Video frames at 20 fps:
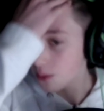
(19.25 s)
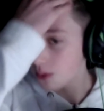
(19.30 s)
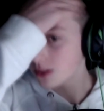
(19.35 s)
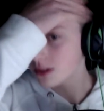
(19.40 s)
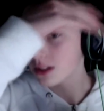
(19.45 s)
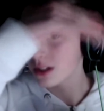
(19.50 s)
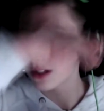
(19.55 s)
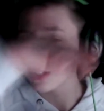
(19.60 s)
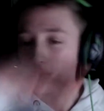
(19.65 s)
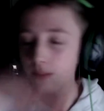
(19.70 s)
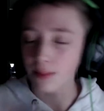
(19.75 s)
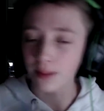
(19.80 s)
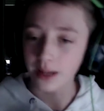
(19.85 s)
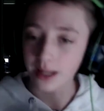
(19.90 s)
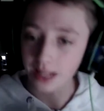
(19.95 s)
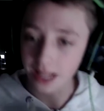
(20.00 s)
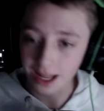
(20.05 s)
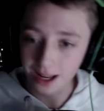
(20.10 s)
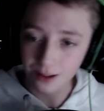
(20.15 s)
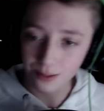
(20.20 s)
was going to be
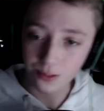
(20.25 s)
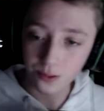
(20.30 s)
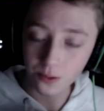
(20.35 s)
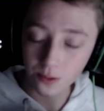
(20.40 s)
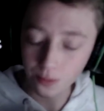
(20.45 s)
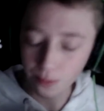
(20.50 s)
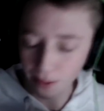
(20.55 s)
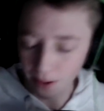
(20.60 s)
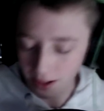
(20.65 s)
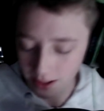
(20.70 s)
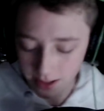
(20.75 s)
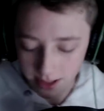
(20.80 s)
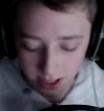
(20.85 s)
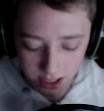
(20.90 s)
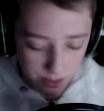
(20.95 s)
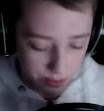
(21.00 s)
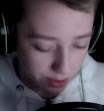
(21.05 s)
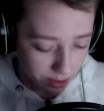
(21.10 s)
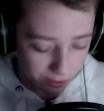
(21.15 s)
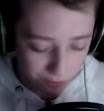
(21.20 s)
in April, but I
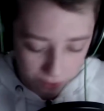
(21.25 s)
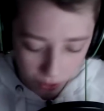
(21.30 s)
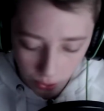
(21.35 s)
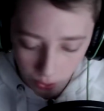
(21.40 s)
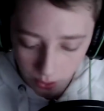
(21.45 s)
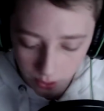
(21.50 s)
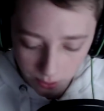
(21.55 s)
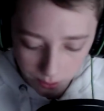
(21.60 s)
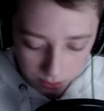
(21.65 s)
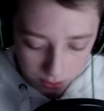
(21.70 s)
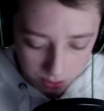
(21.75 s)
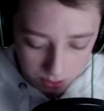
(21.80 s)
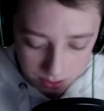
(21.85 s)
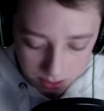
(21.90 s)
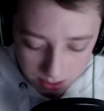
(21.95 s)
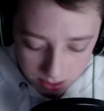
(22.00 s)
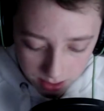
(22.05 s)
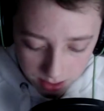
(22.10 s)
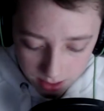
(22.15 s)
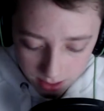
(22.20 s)
decided to bring it forward
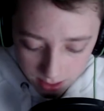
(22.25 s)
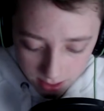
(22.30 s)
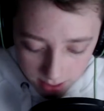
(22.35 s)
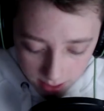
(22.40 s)
because